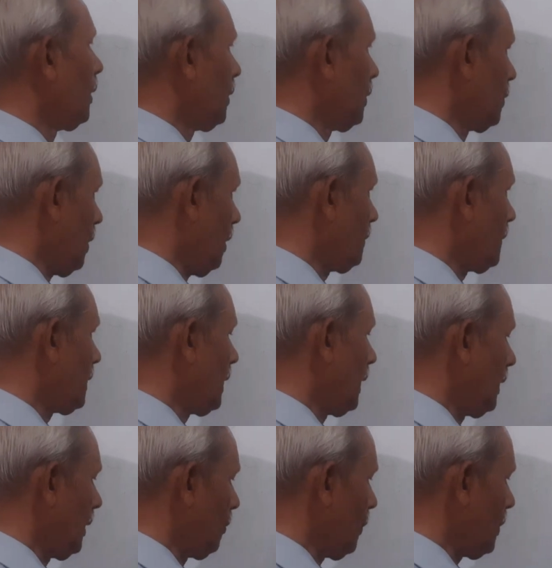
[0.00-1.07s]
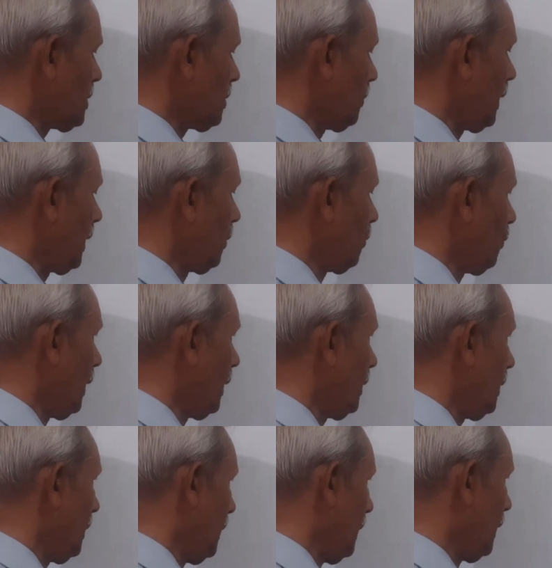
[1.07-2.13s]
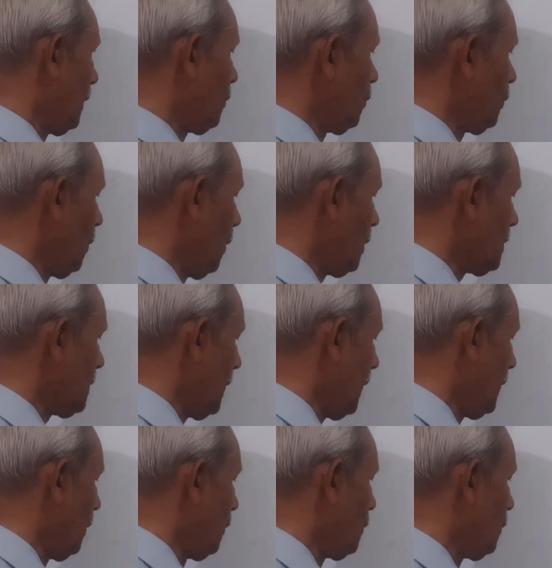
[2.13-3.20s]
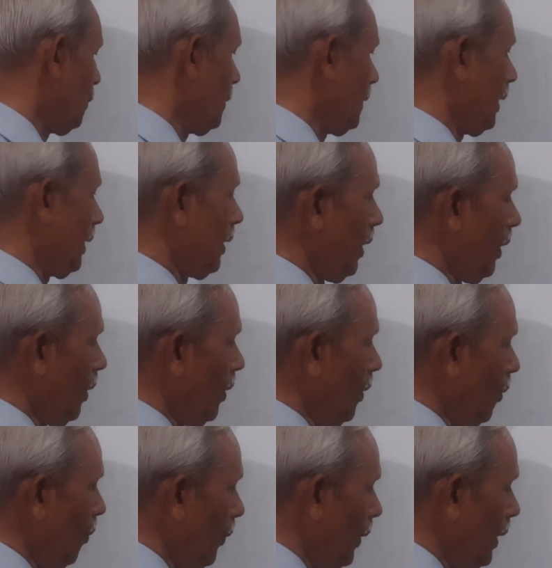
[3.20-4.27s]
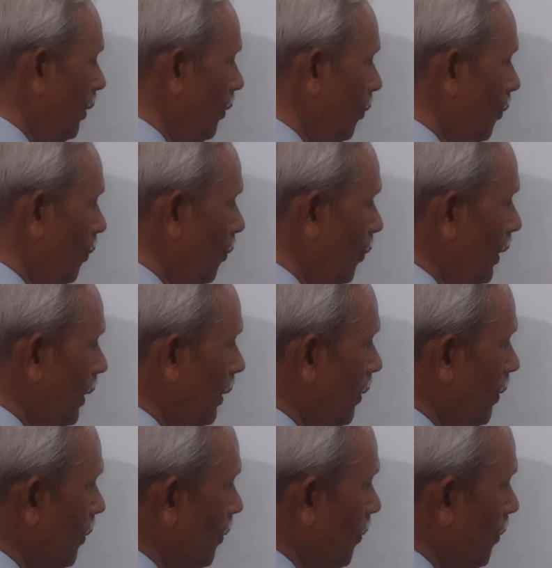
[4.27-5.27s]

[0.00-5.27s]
Drop the 10 here. What's remaining? 1. There are 2 dots. Write down 2 here. When we